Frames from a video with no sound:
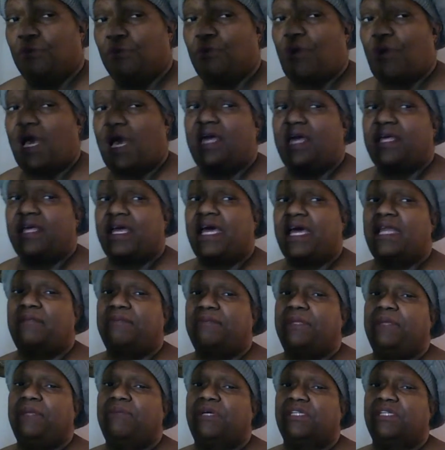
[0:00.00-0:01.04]
Why it got to
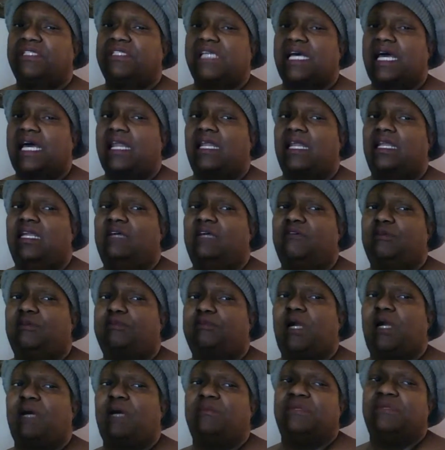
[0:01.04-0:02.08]
be because I got a liver
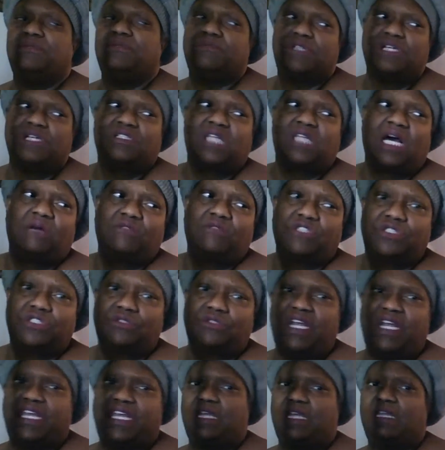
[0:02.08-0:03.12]
problem? Is because I was
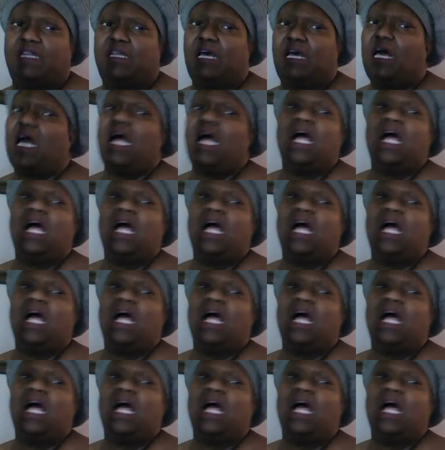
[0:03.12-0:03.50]
drinking?